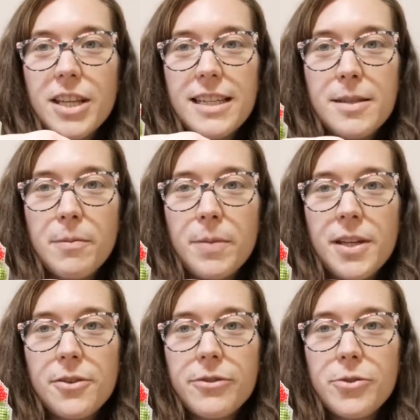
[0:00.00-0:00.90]
this
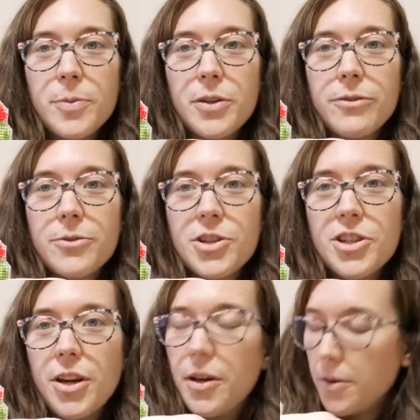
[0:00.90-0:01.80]
beautiful
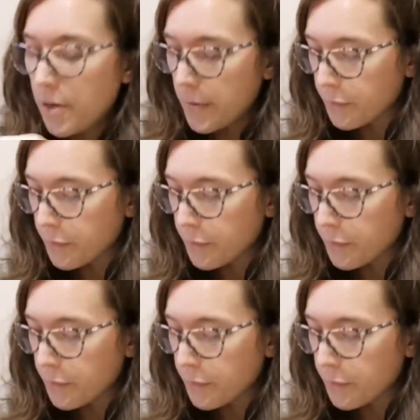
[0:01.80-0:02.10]
shoe